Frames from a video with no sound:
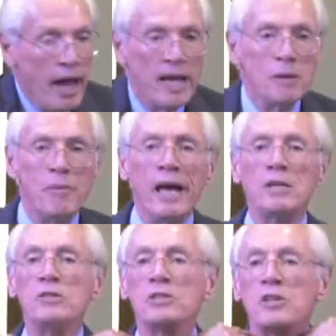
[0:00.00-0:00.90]
And the
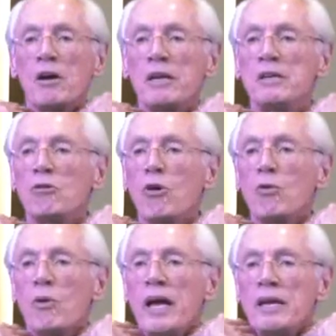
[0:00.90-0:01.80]
manager started to grow
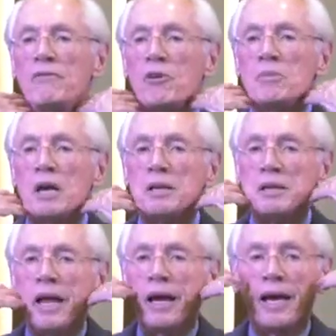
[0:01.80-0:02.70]
red from the
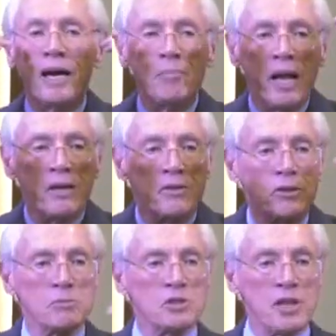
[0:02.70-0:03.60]
neck up like a
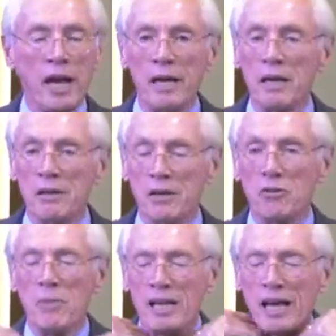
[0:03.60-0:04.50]
thermostat,
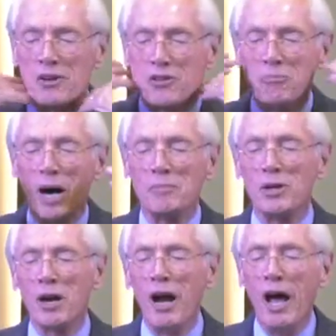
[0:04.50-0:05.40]
like a
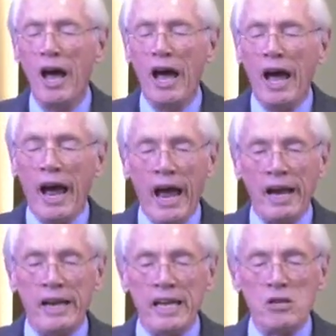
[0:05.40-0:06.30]
thermometer.
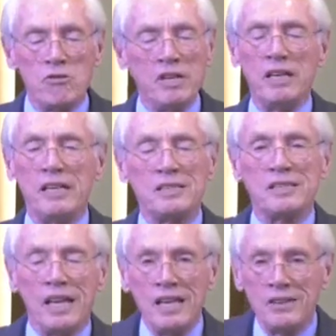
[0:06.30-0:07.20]
And he gritted his
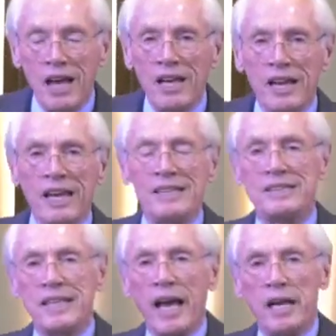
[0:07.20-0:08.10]
teeth and he
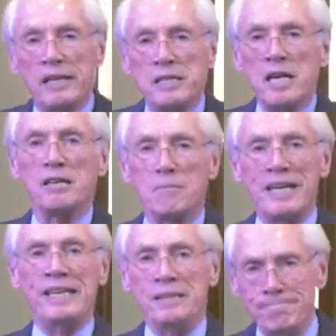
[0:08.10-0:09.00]
said, "Young
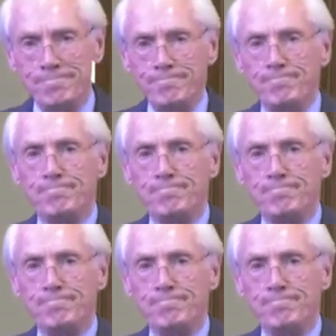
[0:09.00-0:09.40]
man,